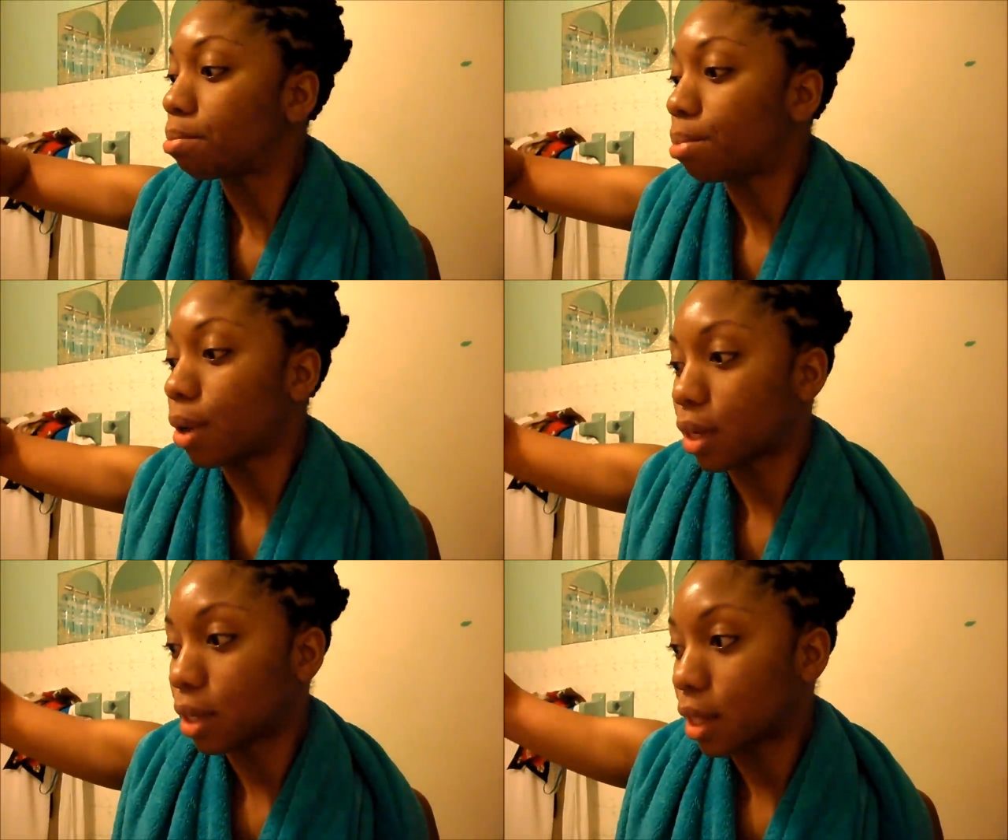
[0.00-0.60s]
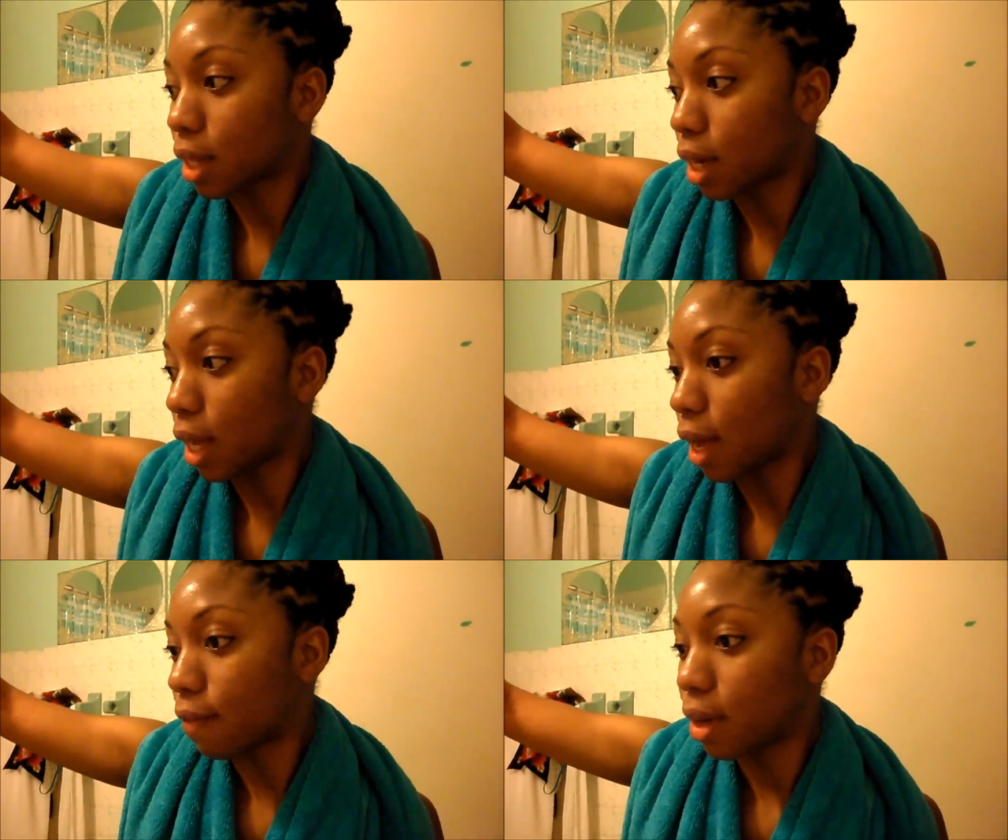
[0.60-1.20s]
bottle that I
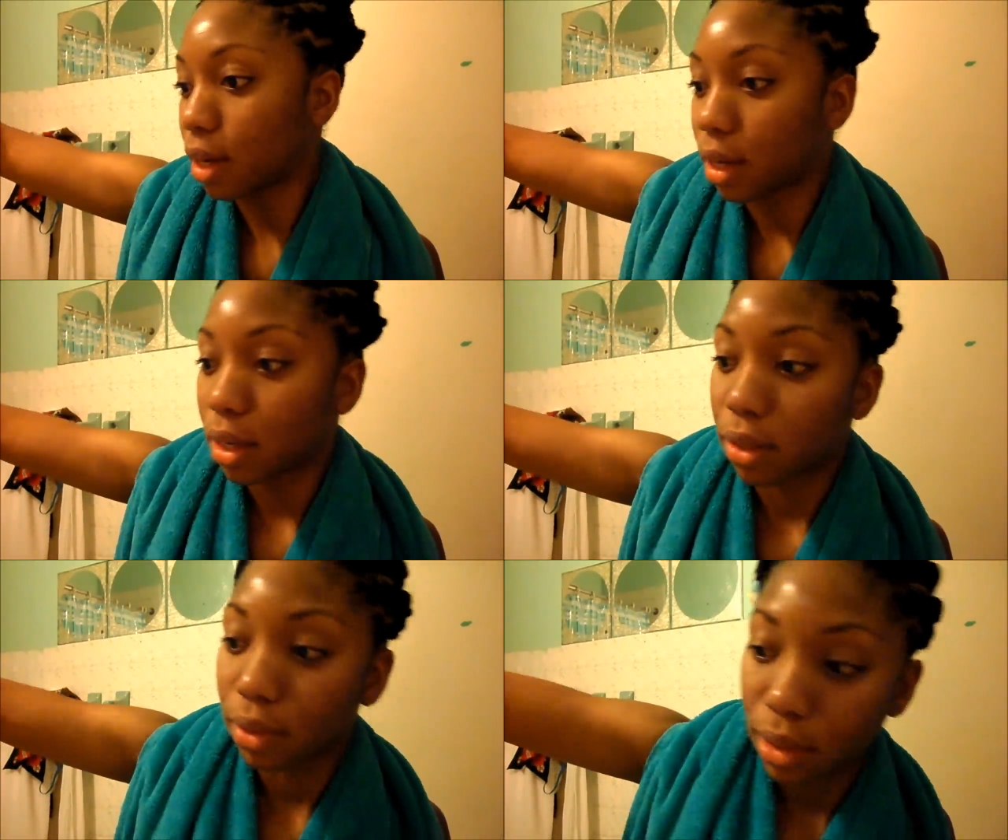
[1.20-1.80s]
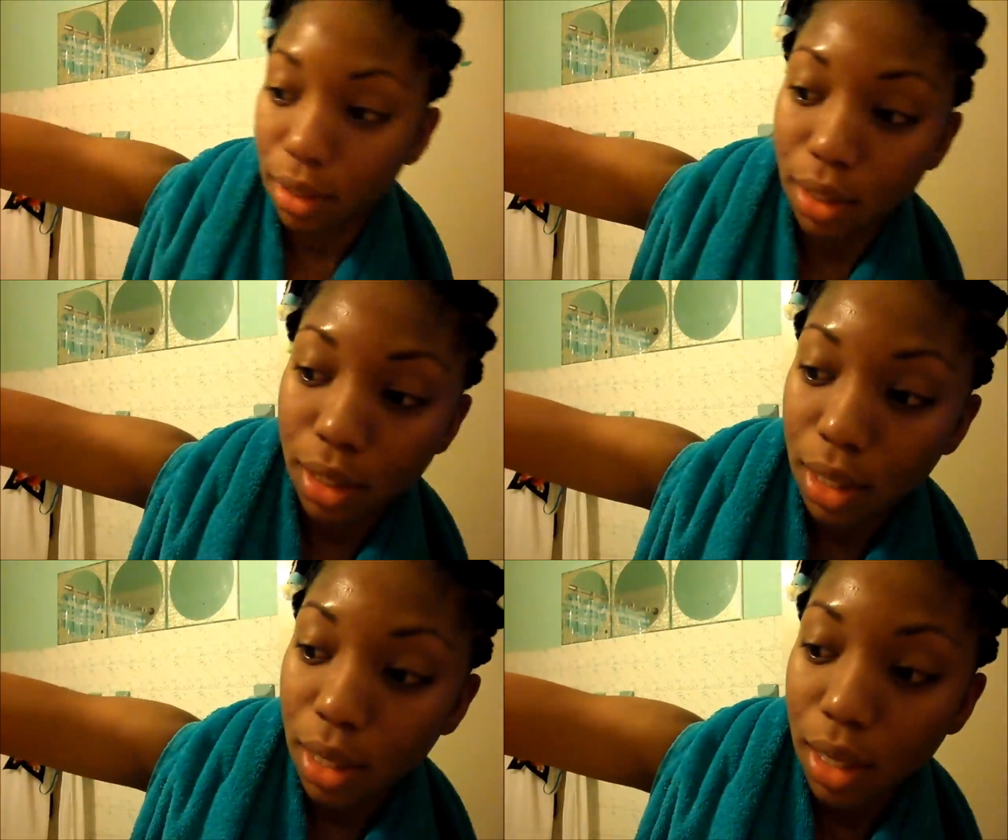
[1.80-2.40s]
have it in.
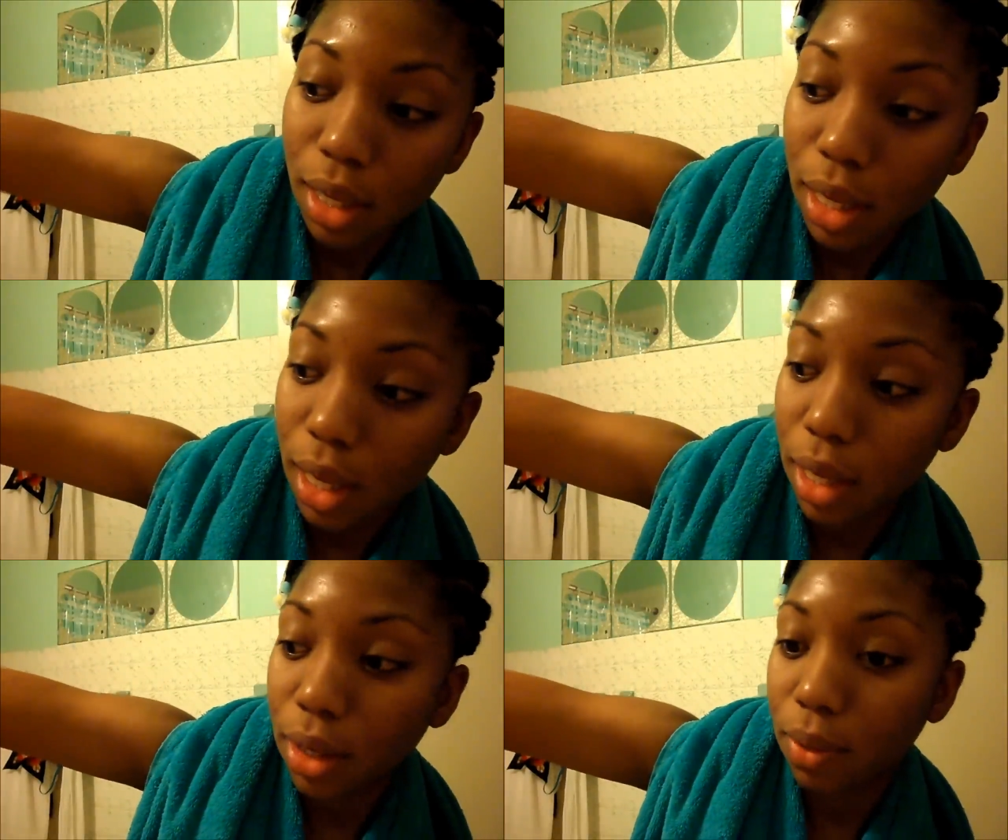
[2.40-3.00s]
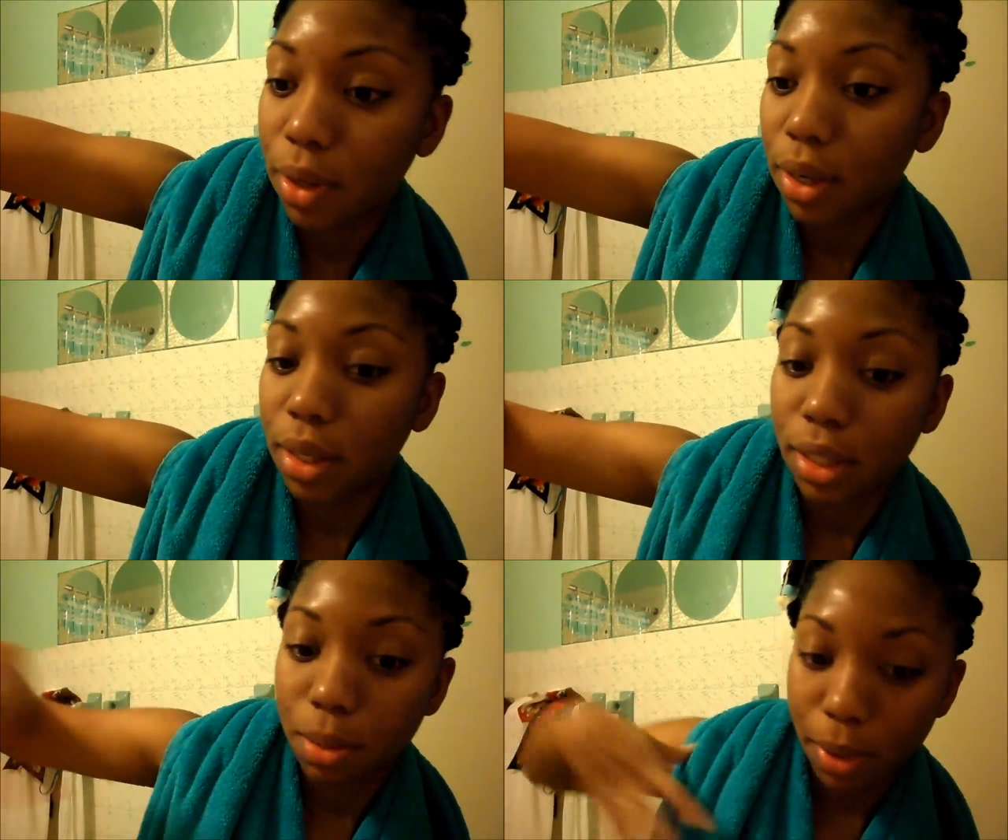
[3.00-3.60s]
I don't know where
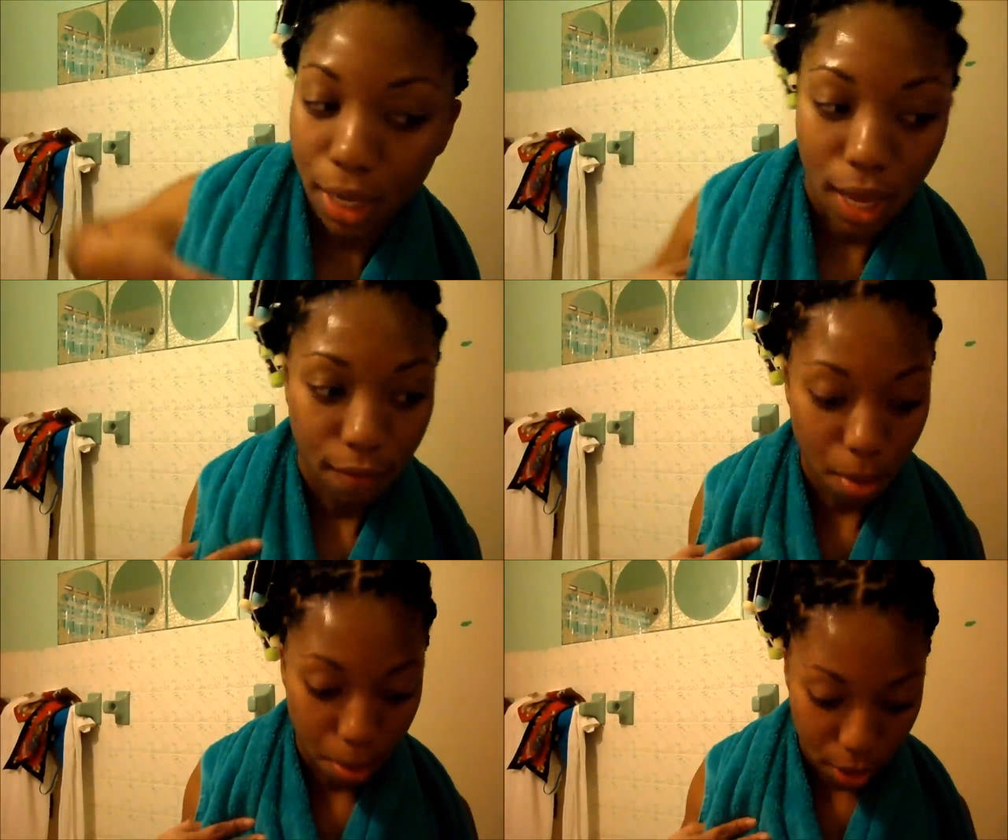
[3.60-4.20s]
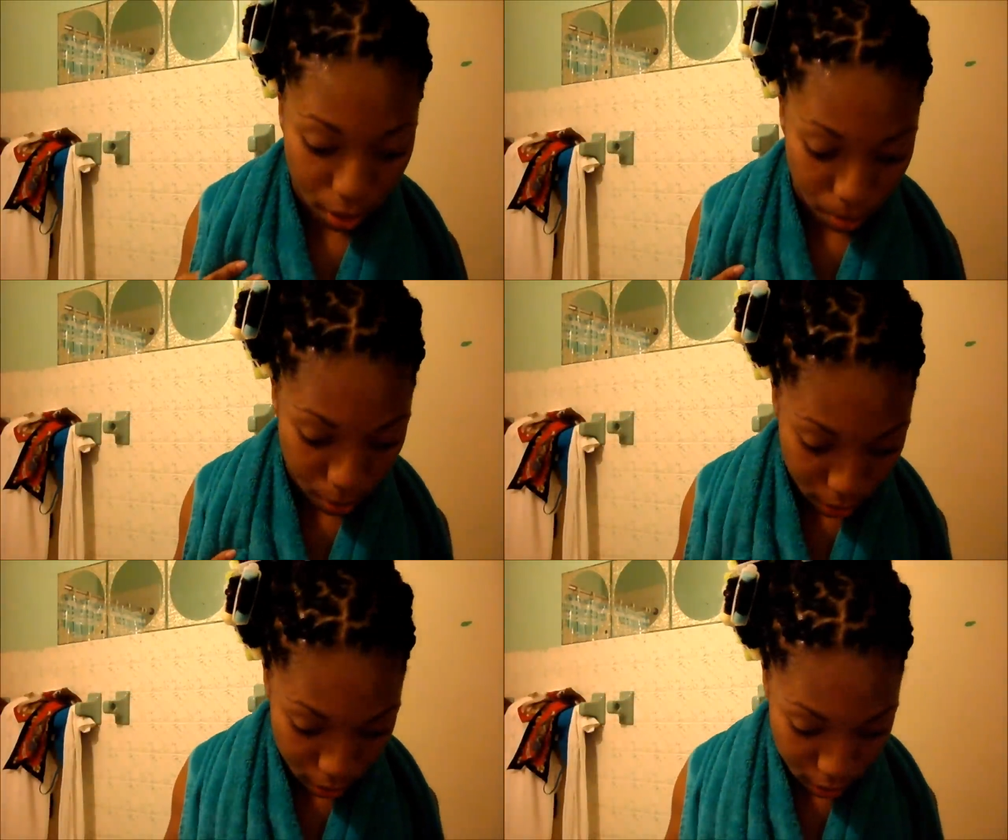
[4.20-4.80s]
it is, but I have a bottle
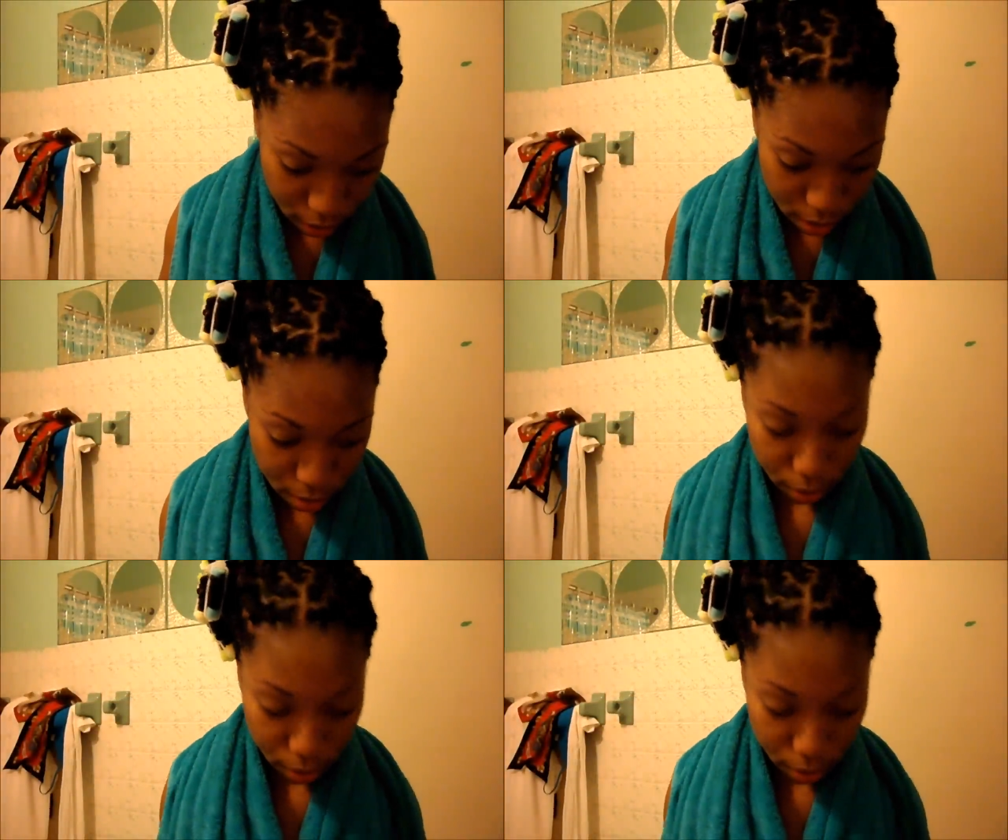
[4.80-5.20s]
with like a